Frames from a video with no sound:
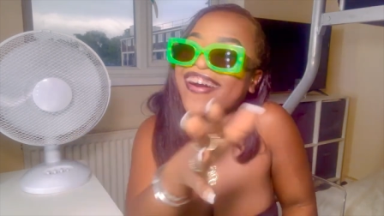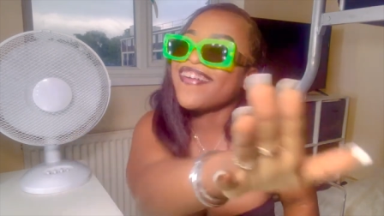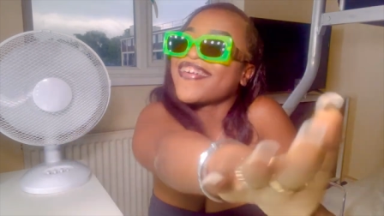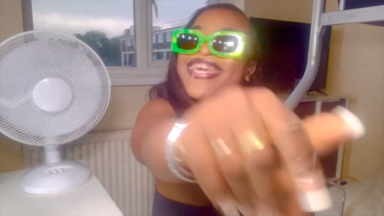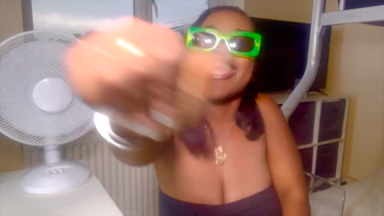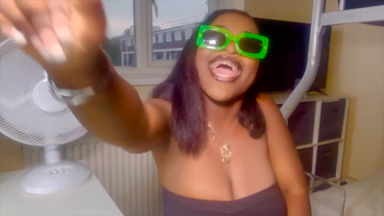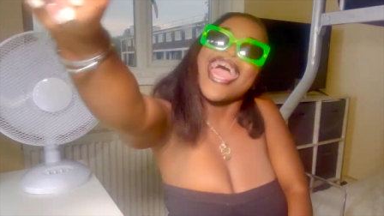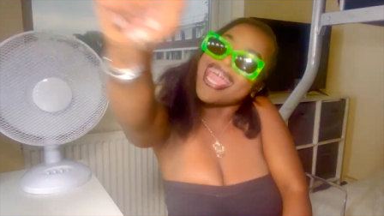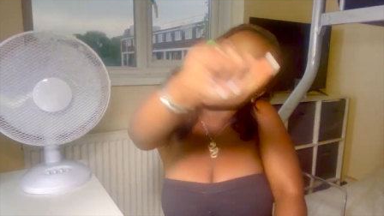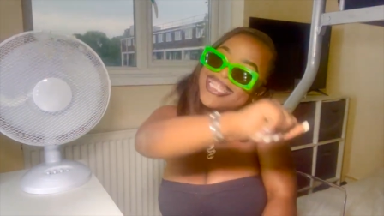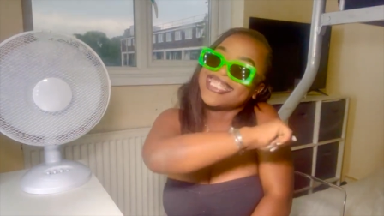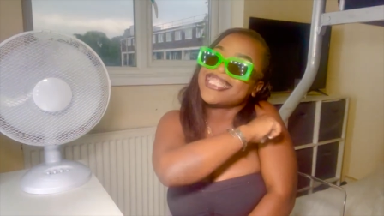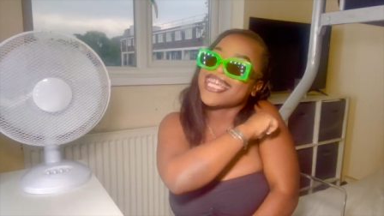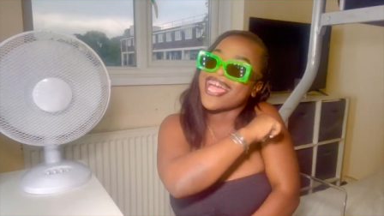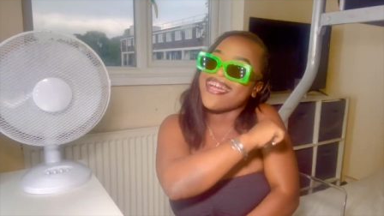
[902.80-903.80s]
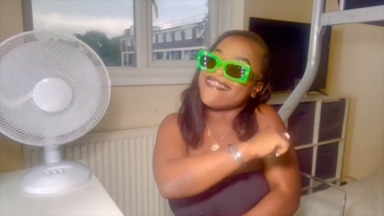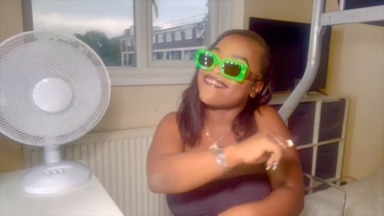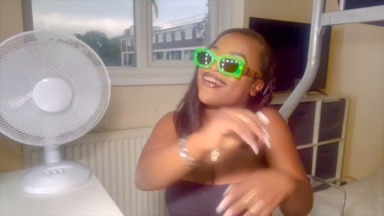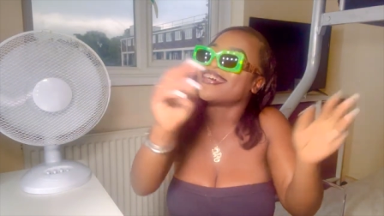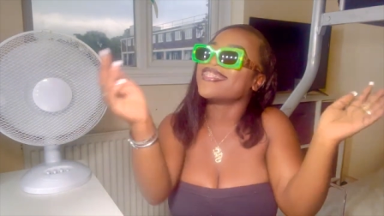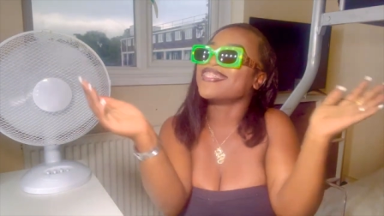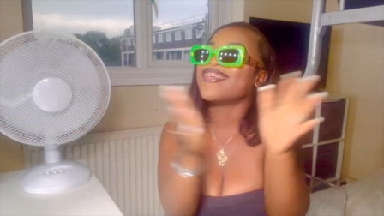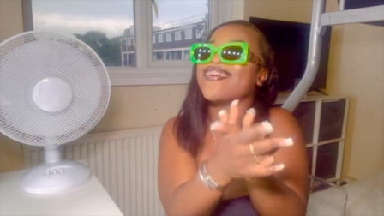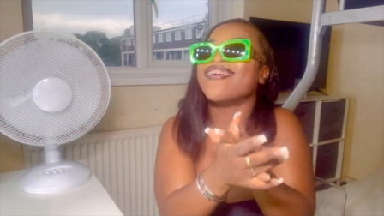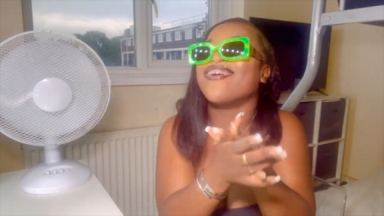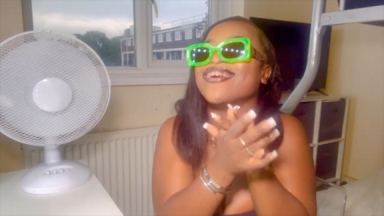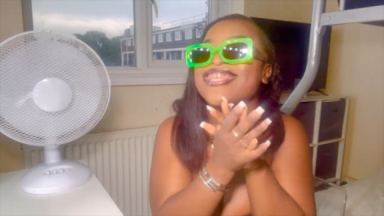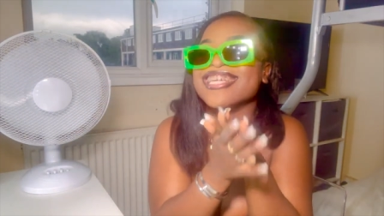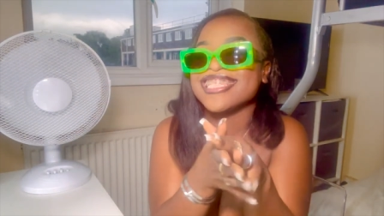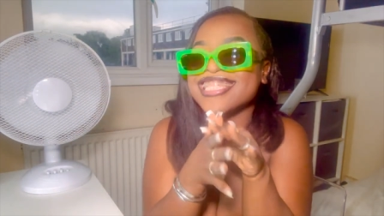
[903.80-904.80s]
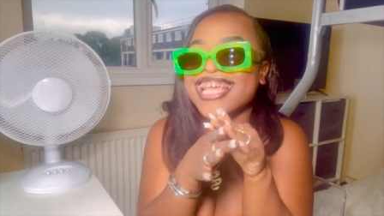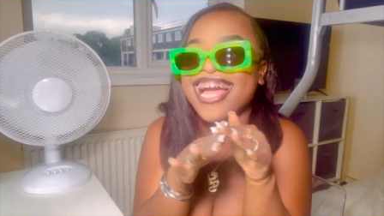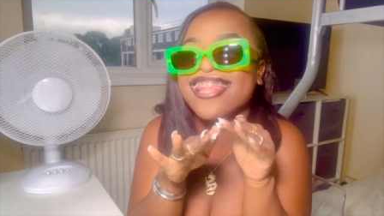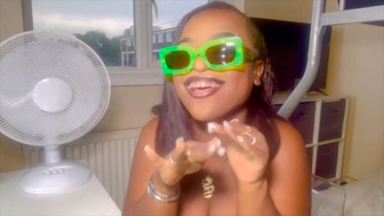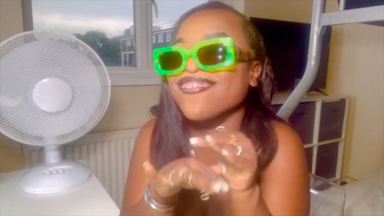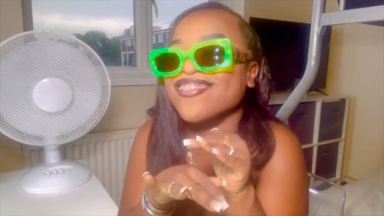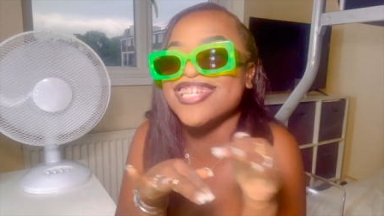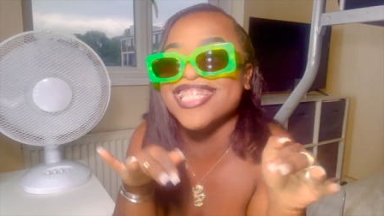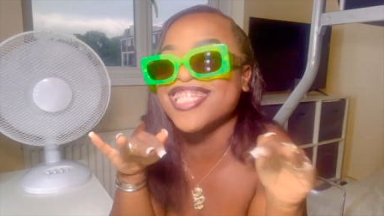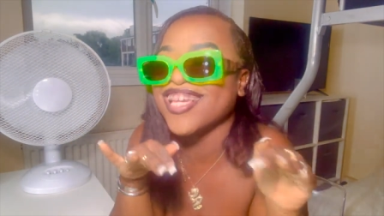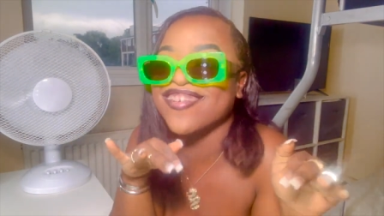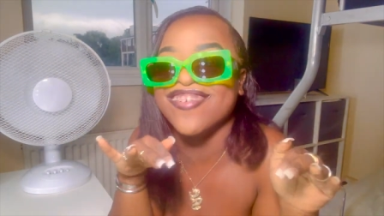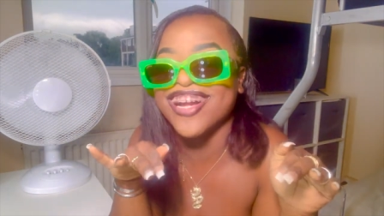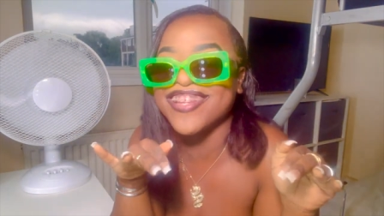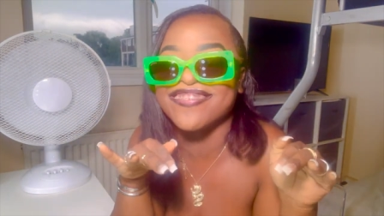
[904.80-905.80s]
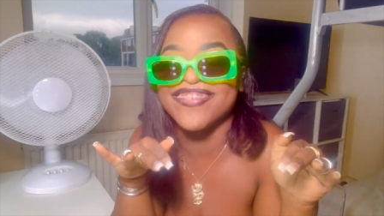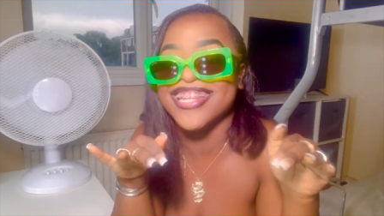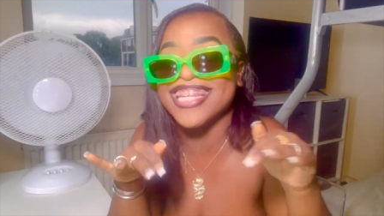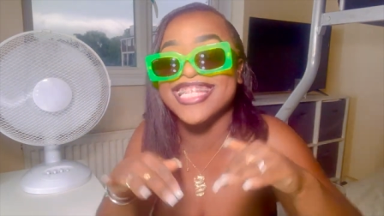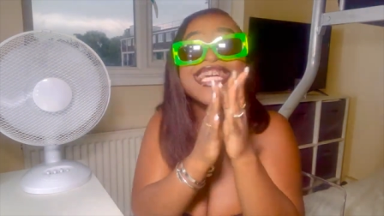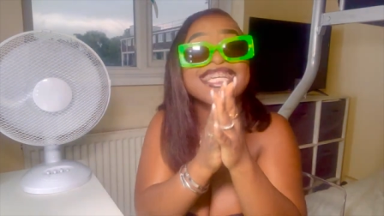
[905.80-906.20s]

Okay, De'arra, no. Honestly, I love you so much for this.